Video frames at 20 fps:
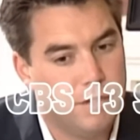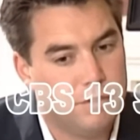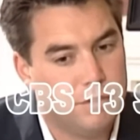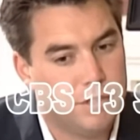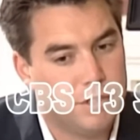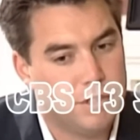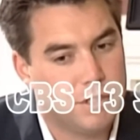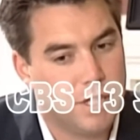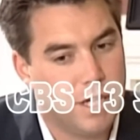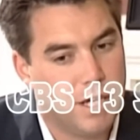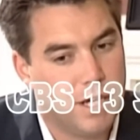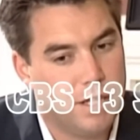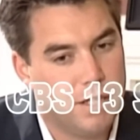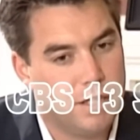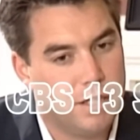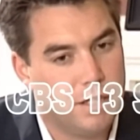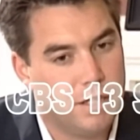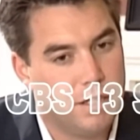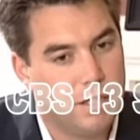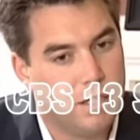The average guy
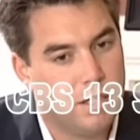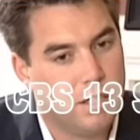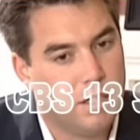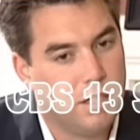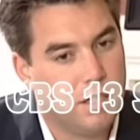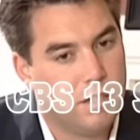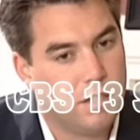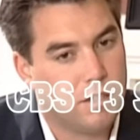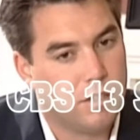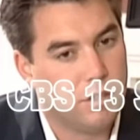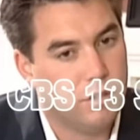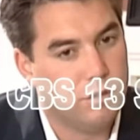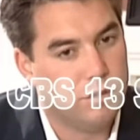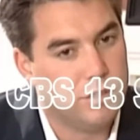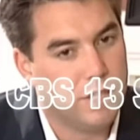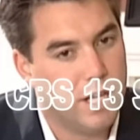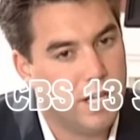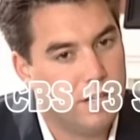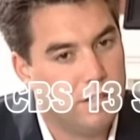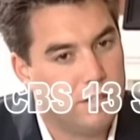that
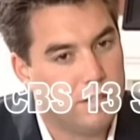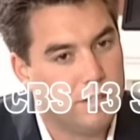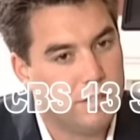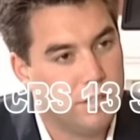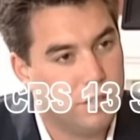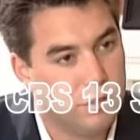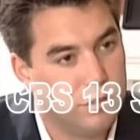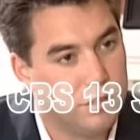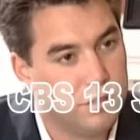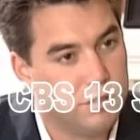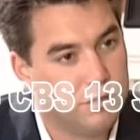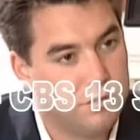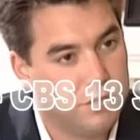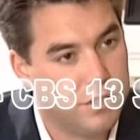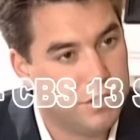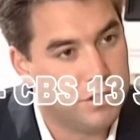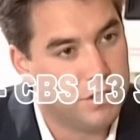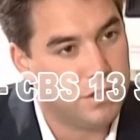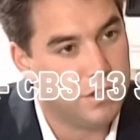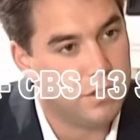goes out in the ocean
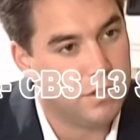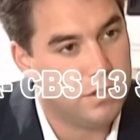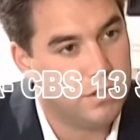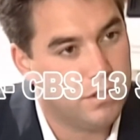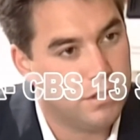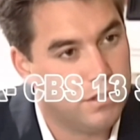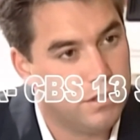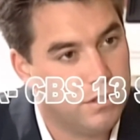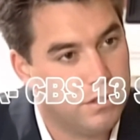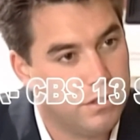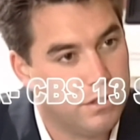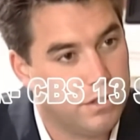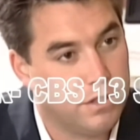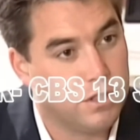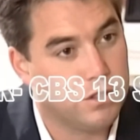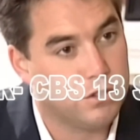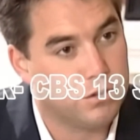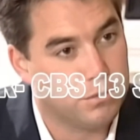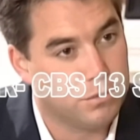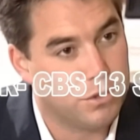fishing
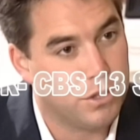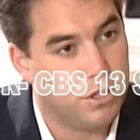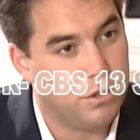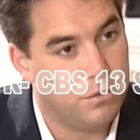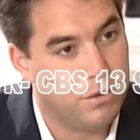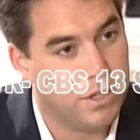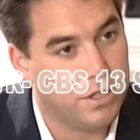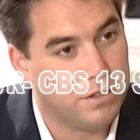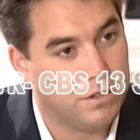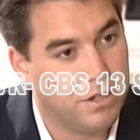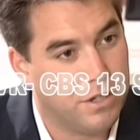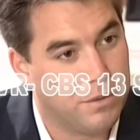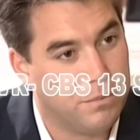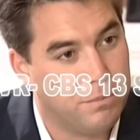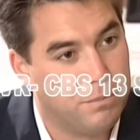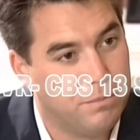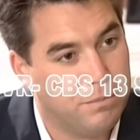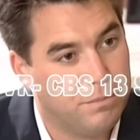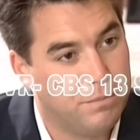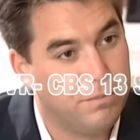gets some salt water on him
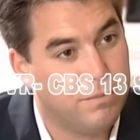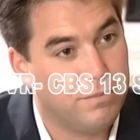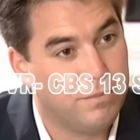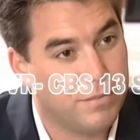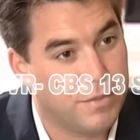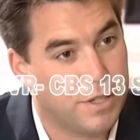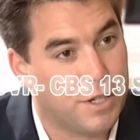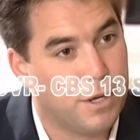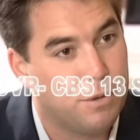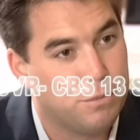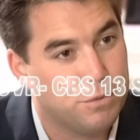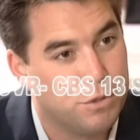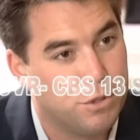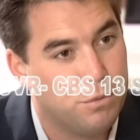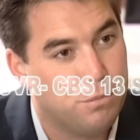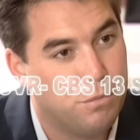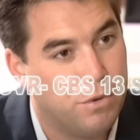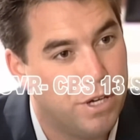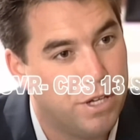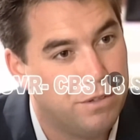and comes
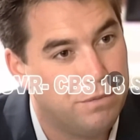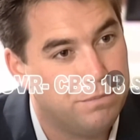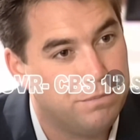home wet.